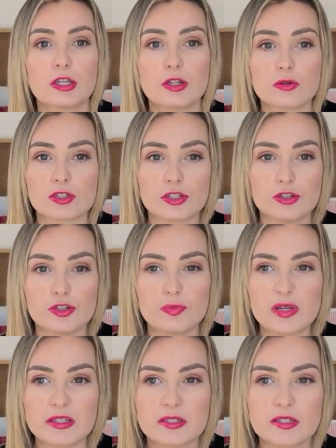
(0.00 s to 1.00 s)
Those are huge
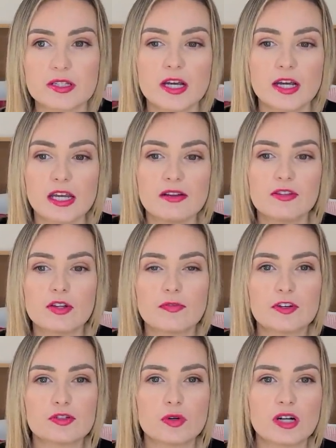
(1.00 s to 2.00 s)
beasts. Even though
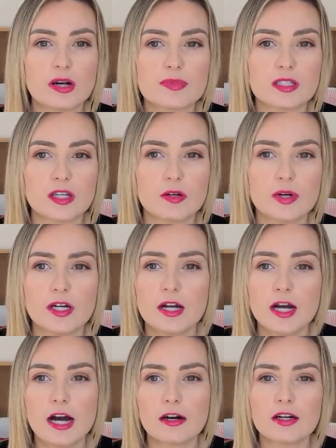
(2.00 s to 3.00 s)
fish oil comes in liquid,
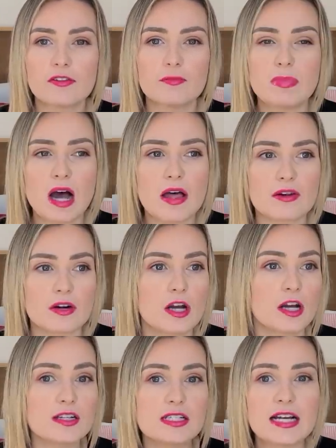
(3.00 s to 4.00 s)
I don't even bother
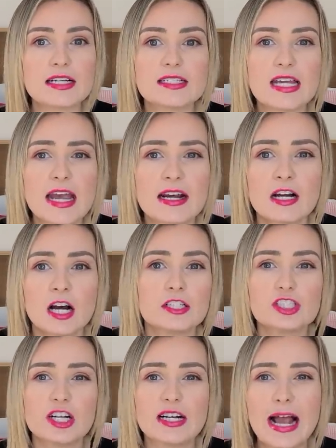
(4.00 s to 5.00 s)
because I can take a
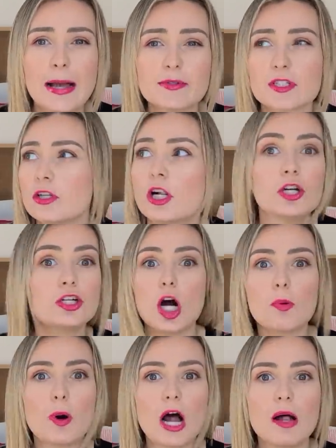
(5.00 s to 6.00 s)
gel capsule, no
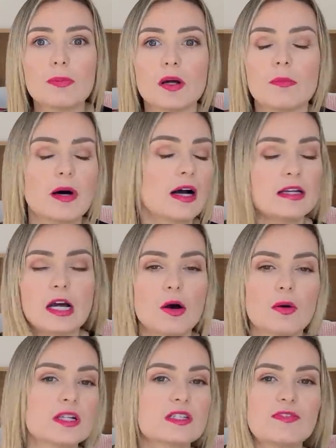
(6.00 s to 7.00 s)
problem. I
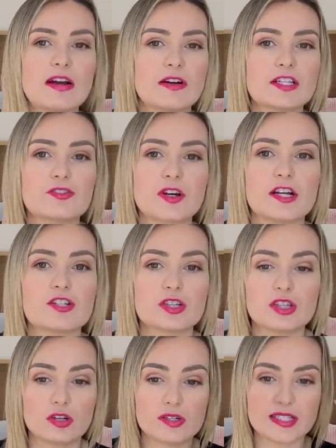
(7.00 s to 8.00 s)
know, it's very strange.
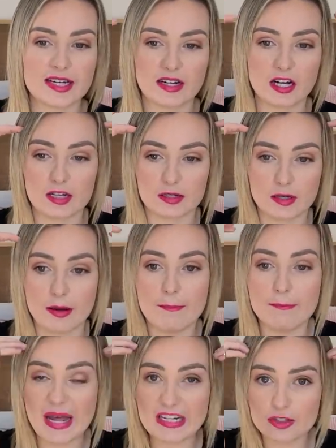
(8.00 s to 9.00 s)
There is like a
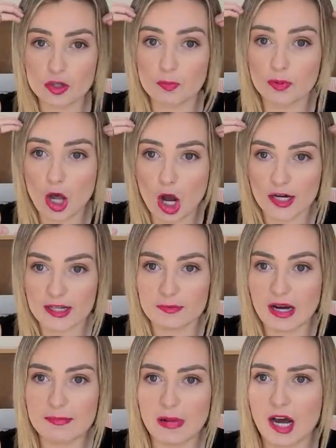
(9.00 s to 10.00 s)
mental block in
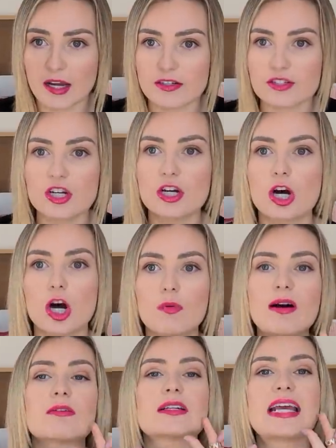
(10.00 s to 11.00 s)
my mind
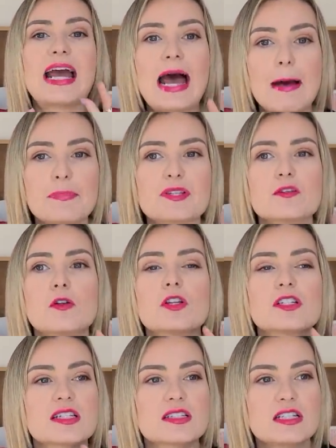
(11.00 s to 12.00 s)
around capsule
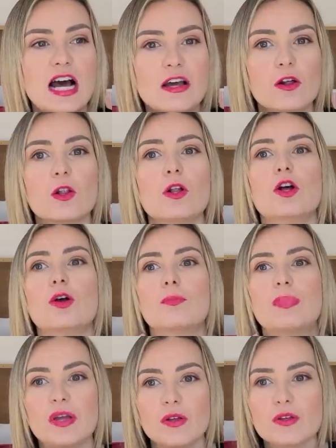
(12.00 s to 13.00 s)
style
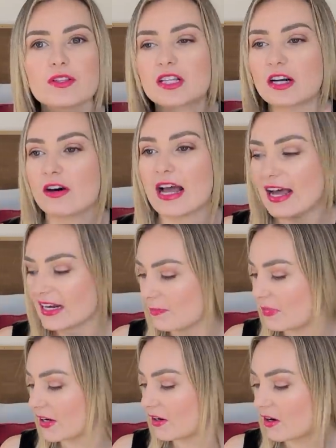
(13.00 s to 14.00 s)
pills that are any
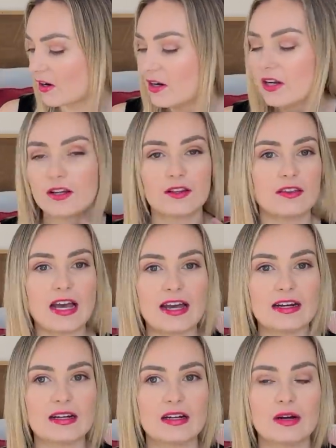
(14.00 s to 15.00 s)
bigger
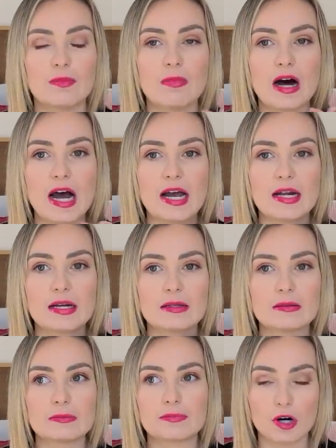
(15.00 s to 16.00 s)
than my
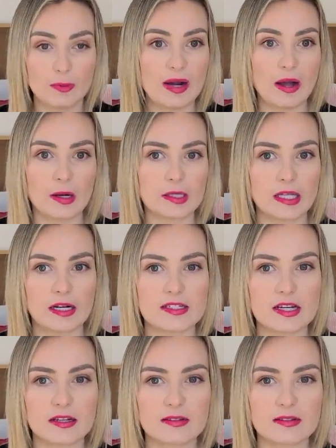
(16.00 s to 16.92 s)
probiotic that I take.